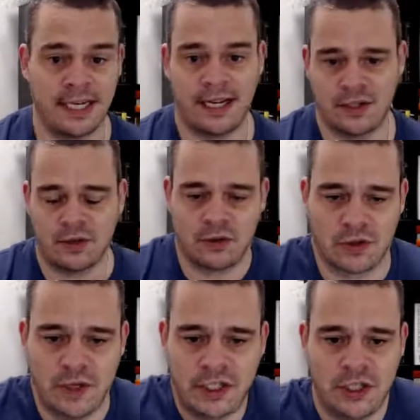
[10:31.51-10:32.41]
to answer
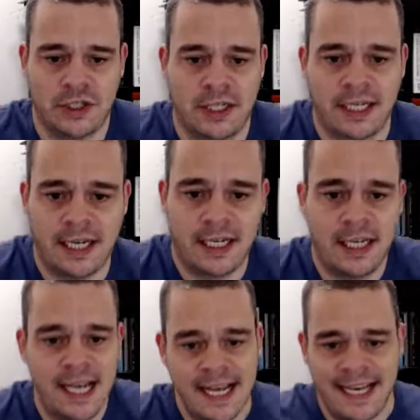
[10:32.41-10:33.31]
those questions and kind
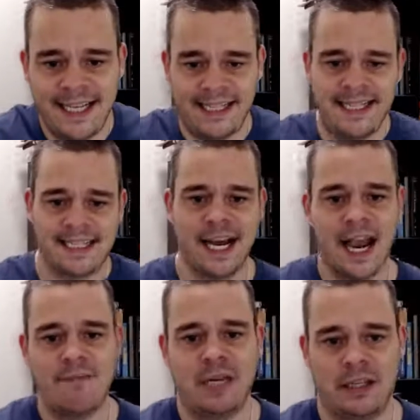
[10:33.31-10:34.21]
of at least
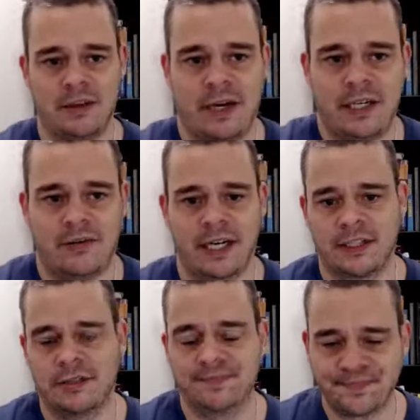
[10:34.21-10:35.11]
guide me in the right
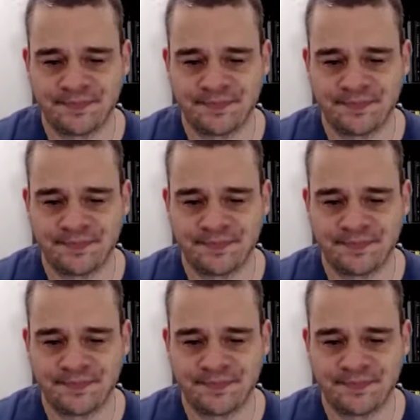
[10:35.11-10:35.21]
direction.